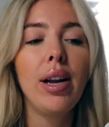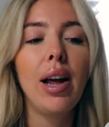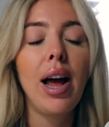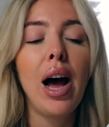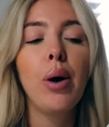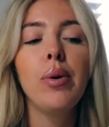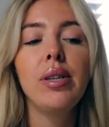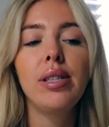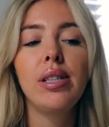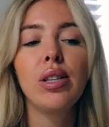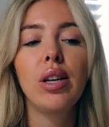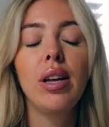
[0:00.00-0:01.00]
how
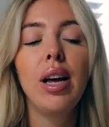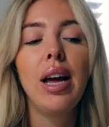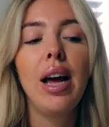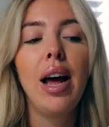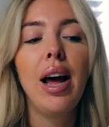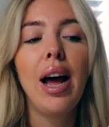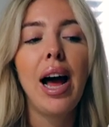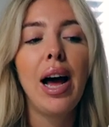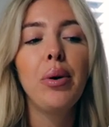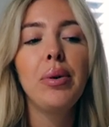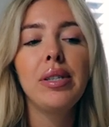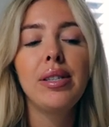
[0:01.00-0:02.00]

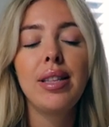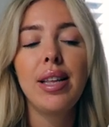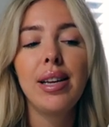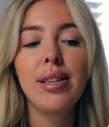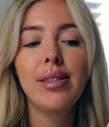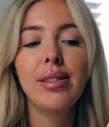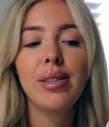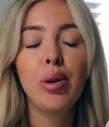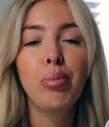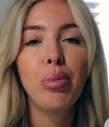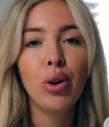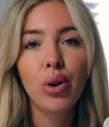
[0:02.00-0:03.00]
is this
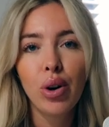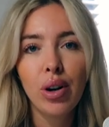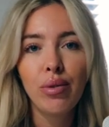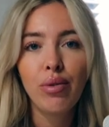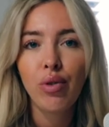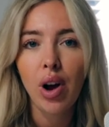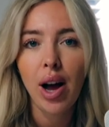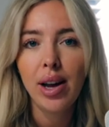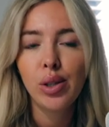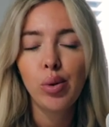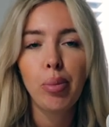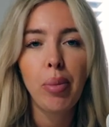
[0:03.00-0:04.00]
burger and
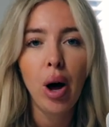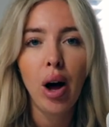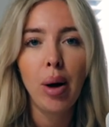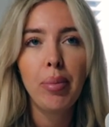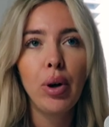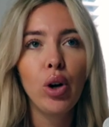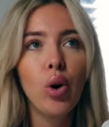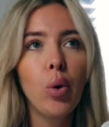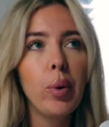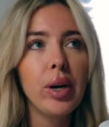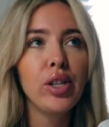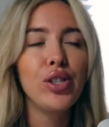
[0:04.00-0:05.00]
fries with pop
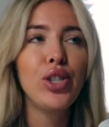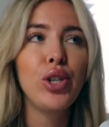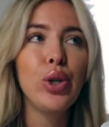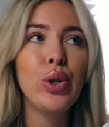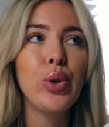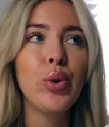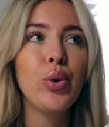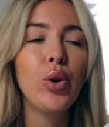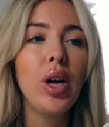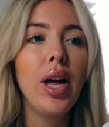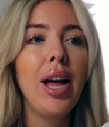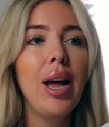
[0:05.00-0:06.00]
going to
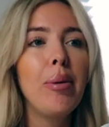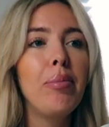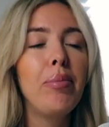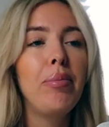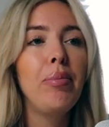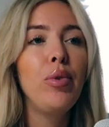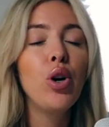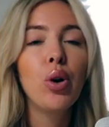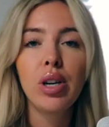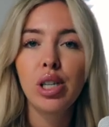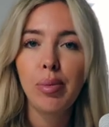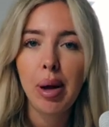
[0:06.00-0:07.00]

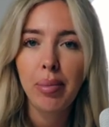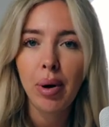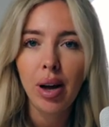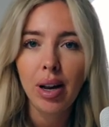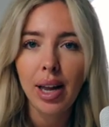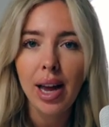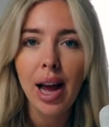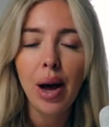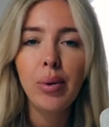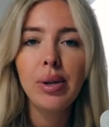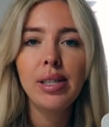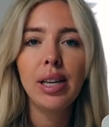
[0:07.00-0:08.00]
nourish my body?
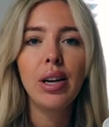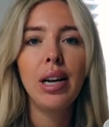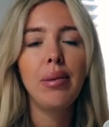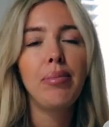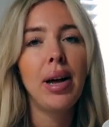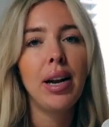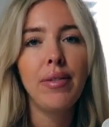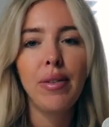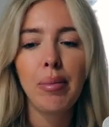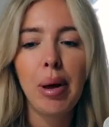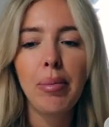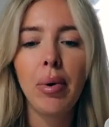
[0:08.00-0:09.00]
How is it going to
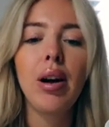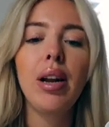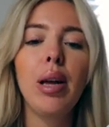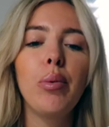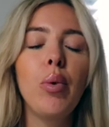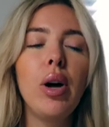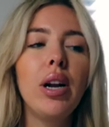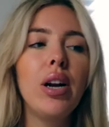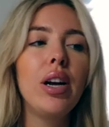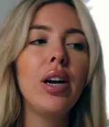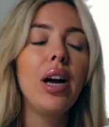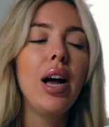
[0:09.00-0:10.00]
benefit my body? What
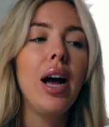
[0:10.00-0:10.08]
are